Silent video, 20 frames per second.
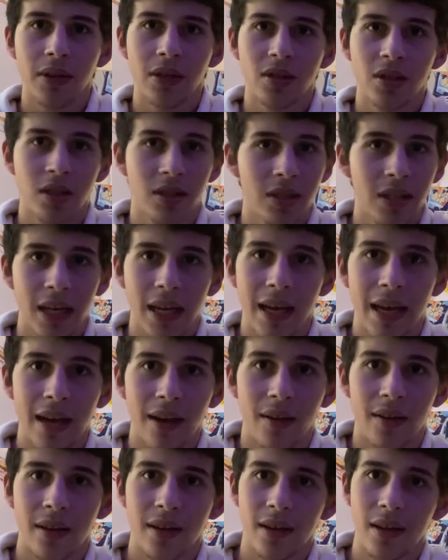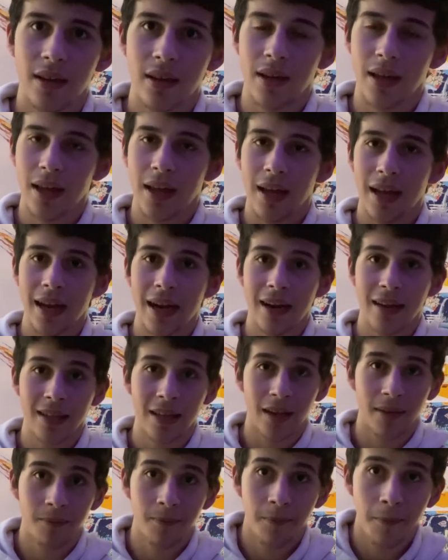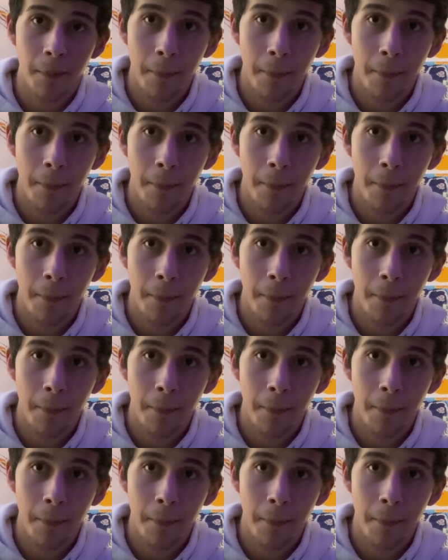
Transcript: You should check it out. 8 out of 10.